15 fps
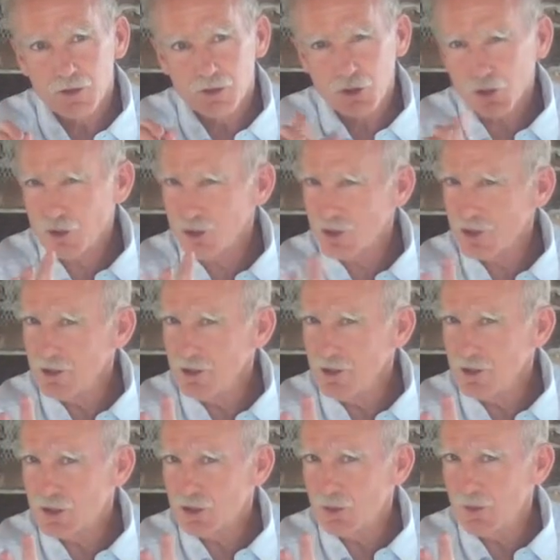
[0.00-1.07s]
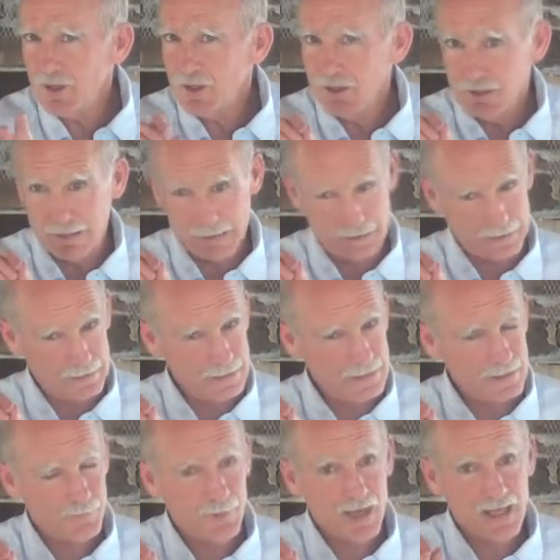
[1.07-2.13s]
The church isn't used to it. It's a little
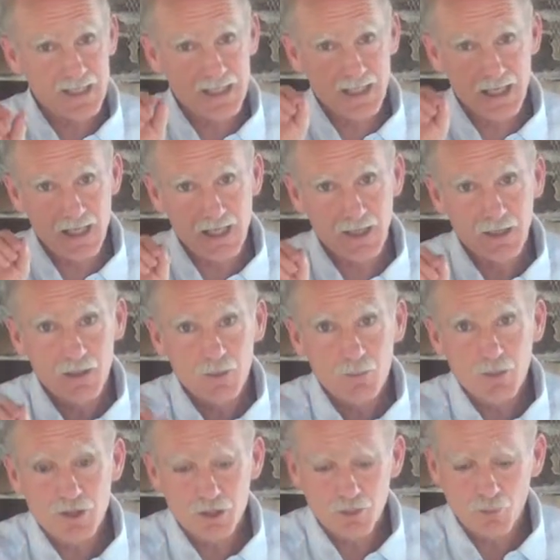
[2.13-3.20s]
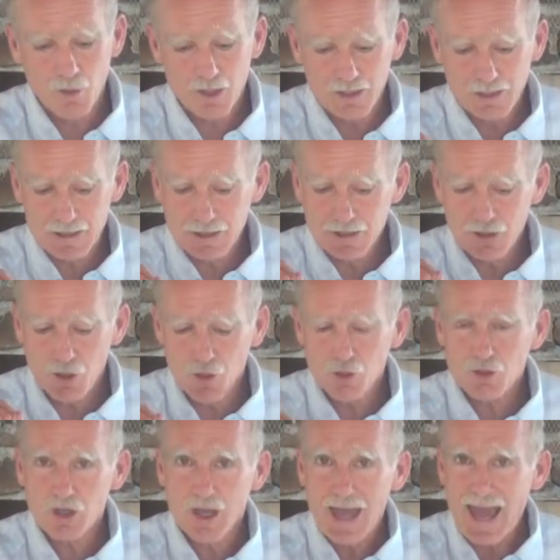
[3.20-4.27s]
spicy. We just want a little
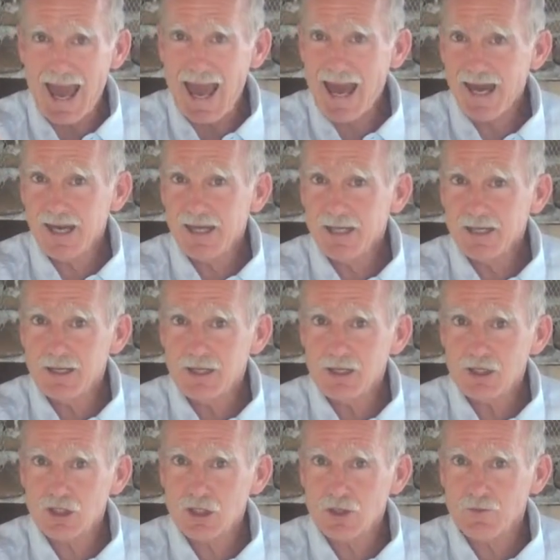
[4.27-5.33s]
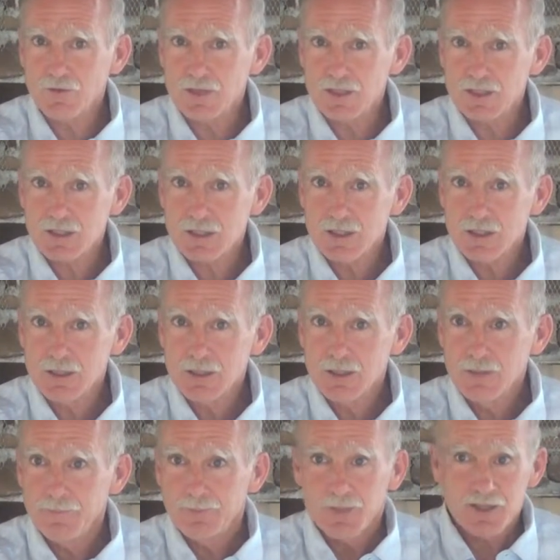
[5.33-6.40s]
dose added into the service.
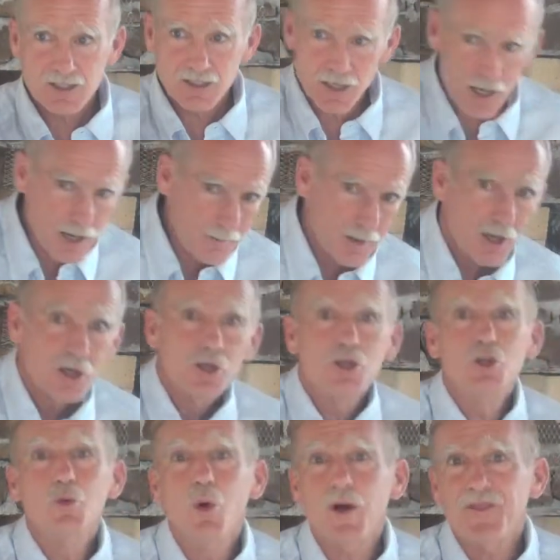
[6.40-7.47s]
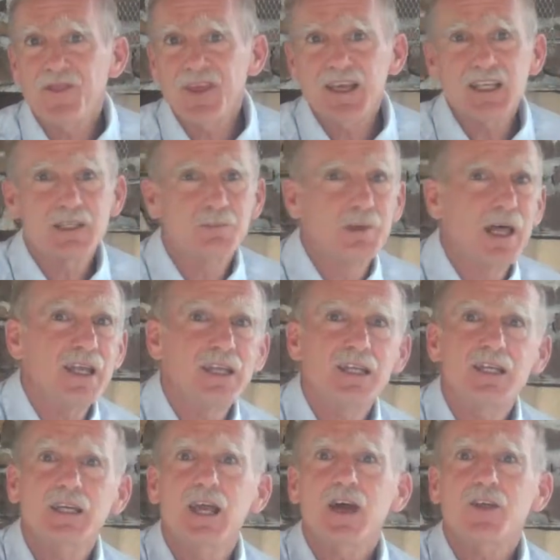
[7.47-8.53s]
Some, you want things
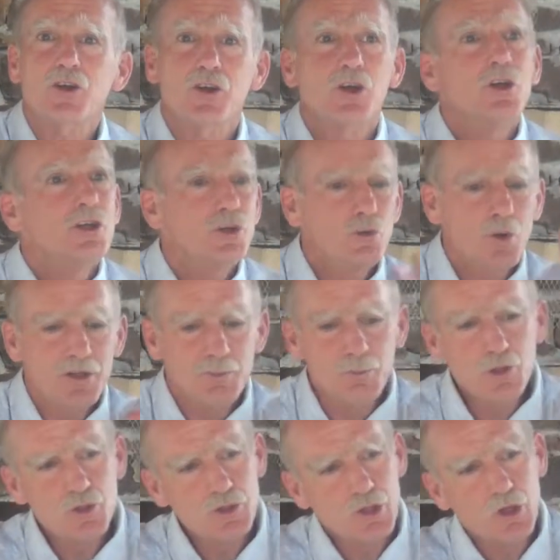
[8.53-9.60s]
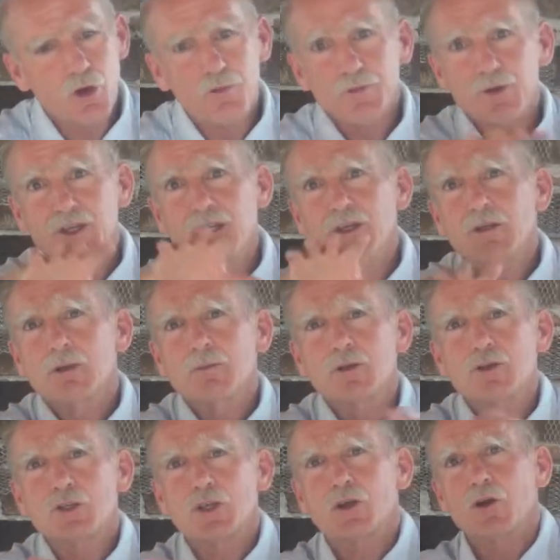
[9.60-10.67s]
blended together. You want music over here,
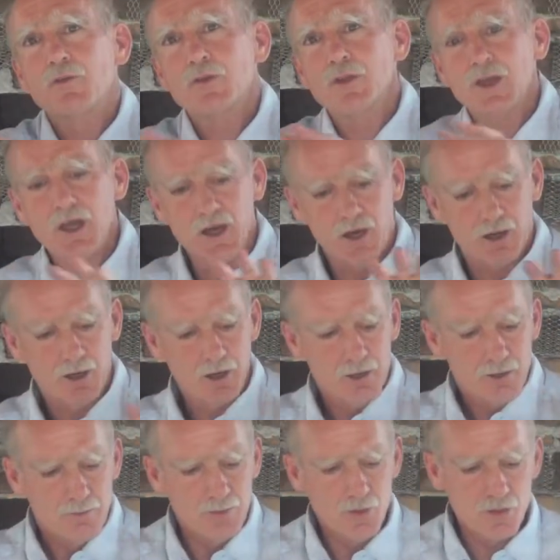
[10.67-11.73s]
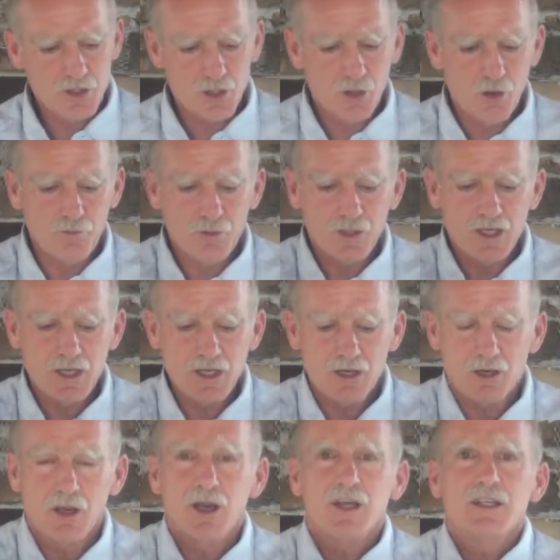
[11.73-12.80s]
music over there, music over
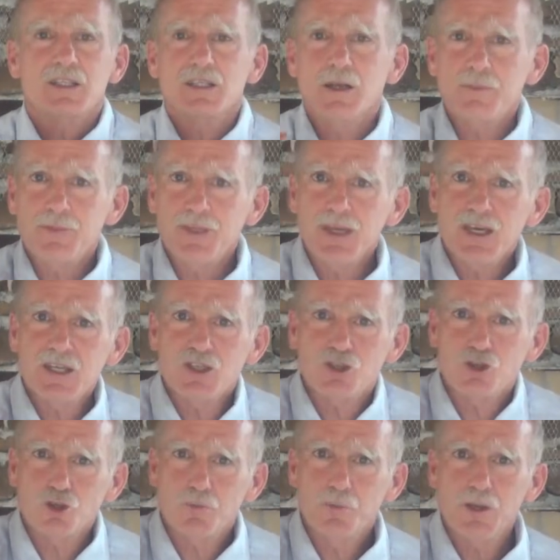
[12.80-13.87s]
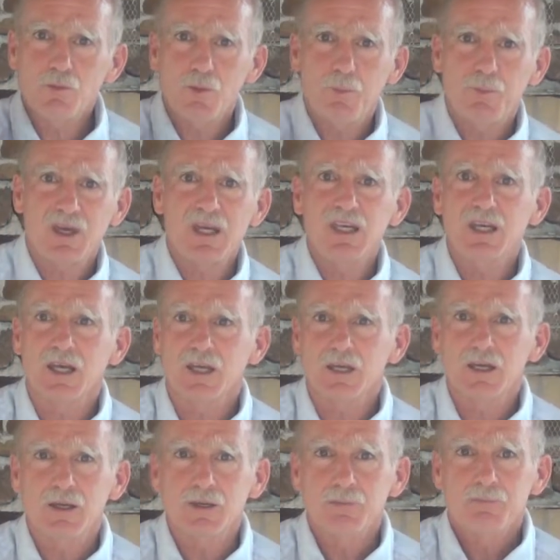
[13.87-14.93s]
here. Some things should be
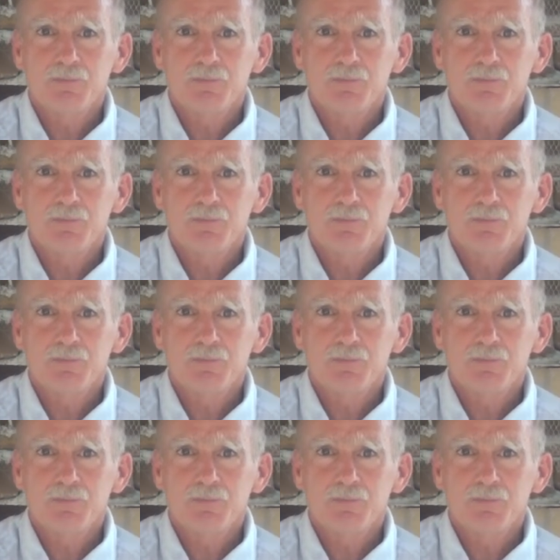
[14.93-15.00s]
repeated.